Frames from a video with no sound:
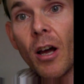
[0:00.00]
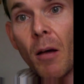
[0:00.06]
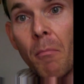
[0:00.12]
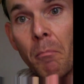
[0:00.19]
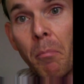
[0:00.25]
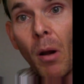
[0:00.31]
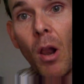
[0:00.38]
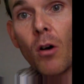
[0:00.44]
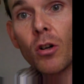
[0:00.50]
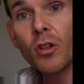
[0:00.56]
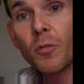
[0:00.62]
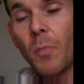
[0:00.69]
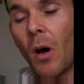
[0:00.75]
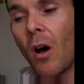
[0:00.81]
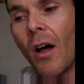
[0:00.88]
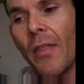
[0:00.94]
and
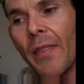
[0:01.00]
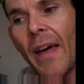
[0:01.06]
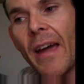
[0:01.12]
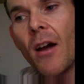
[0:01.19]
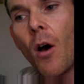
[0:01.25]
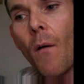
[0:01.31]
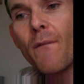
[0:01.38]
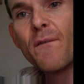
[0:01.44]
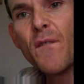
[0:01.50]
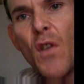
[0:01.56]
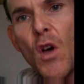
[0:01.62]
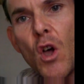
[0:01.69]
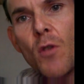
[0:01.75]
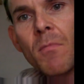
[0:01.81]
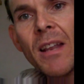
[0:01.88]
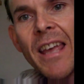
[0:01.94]
Blogspot and they are
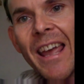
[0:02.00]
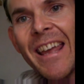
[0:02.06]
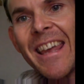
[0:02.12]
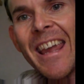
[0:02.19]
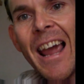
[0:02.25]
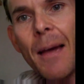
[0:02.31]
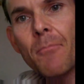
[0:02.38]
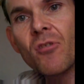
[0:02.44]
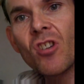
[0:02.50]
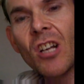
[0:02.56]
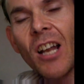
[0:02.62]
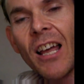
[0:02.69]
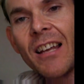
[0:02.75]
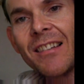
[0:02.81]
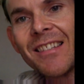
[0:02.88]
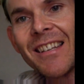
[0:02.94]
firmly
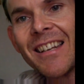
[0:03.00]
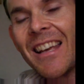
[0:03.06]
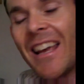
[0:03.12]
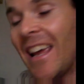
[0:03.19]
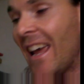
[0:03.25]
encapsulated